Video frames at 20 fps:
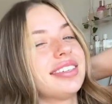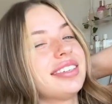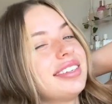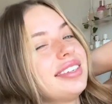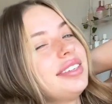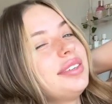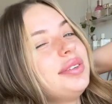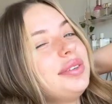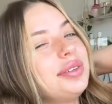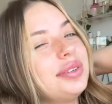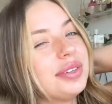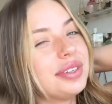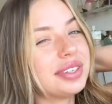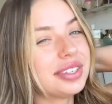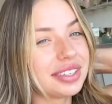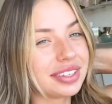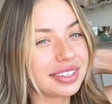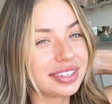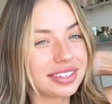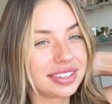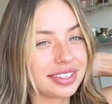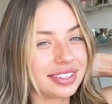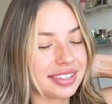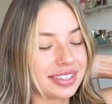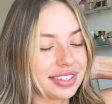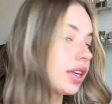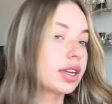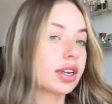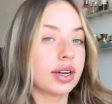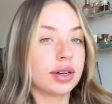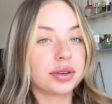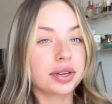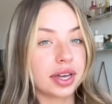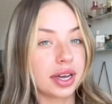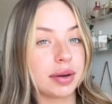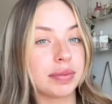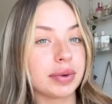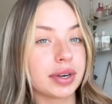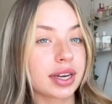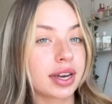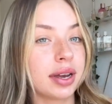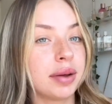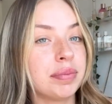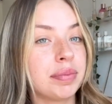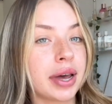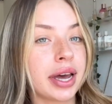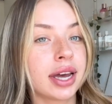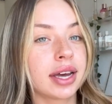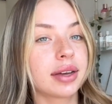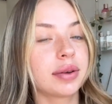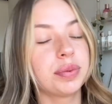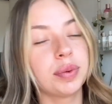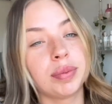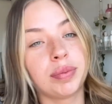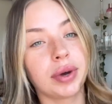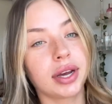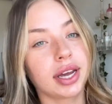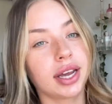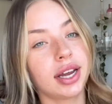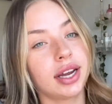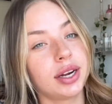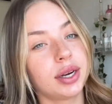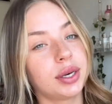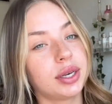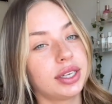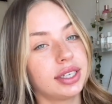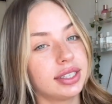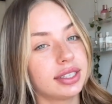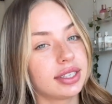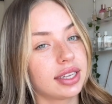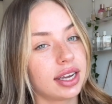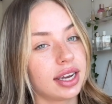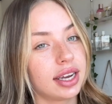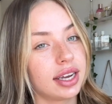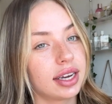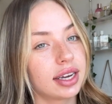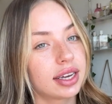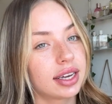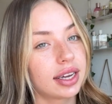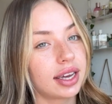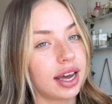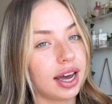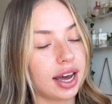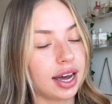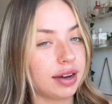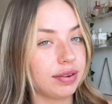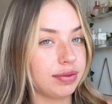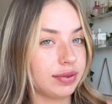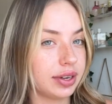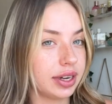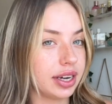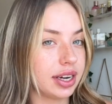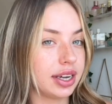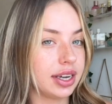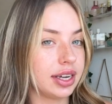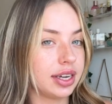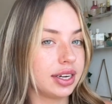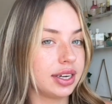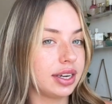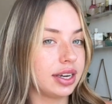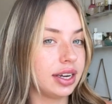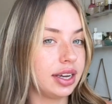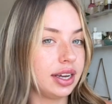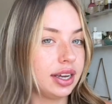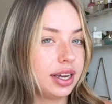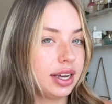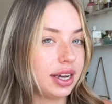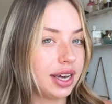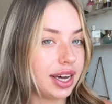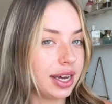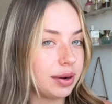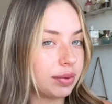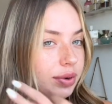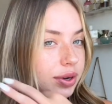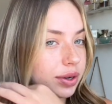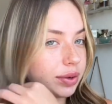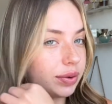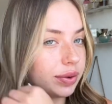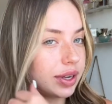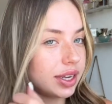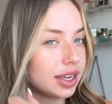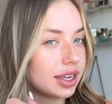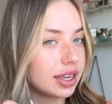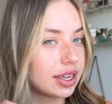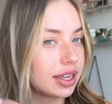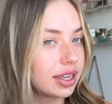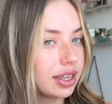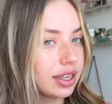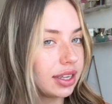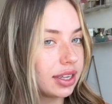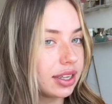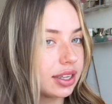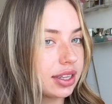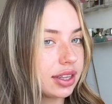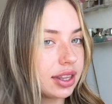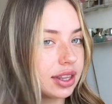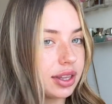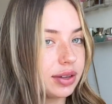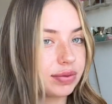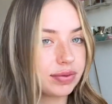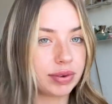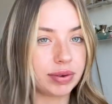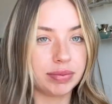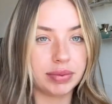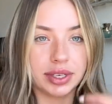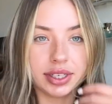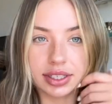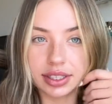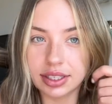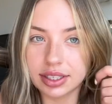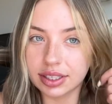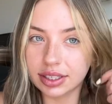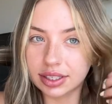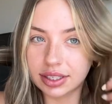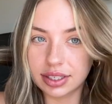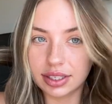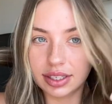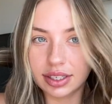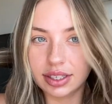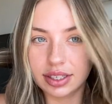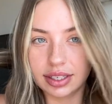Ooh. Okay, I'm gonna come back when my hair is like halfway done and we're doing the front pieces.